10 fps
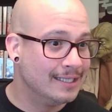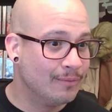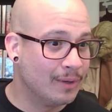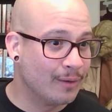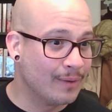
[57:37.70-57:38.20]

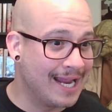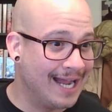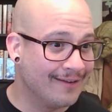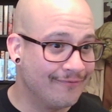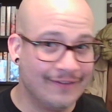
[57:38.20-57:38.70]
Where are we
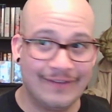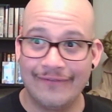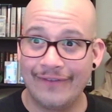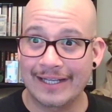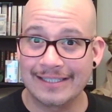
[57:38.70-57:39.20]
at? fifty
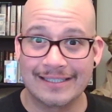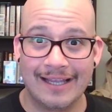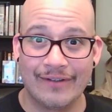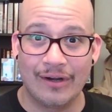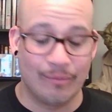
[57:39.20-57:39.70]
fucking
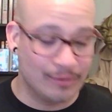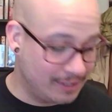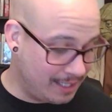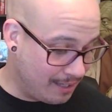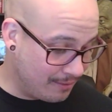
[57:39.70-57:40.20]
seven, almost
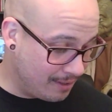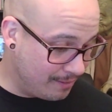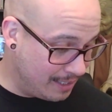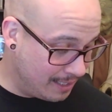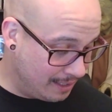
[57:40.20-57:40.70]
an hour
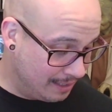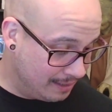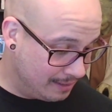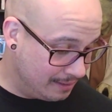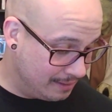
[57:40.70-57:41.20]
already.
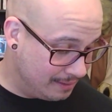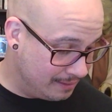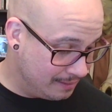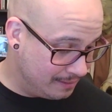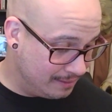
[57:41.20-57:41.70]

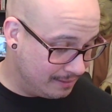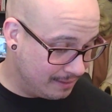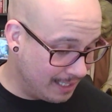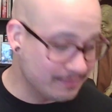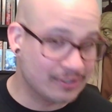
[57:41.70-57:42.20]

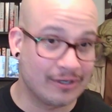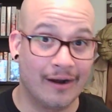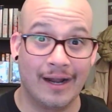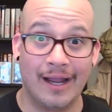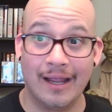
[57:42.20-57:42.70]
I'm
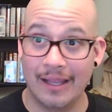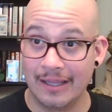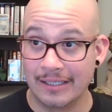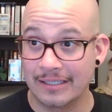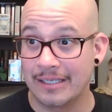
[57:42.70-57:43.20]
sorry. I,
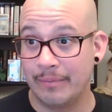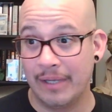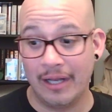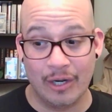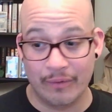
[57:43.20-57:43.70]
this is going to be
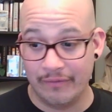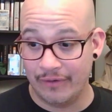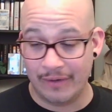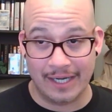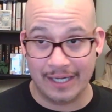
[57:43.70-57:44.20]
a long
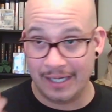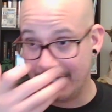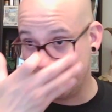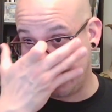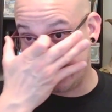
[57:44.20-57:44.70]
review, and I didn't
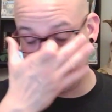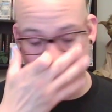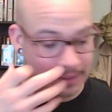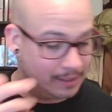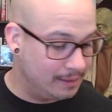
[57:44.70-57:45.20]
expect it to
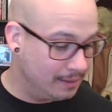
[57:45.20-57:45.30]
be.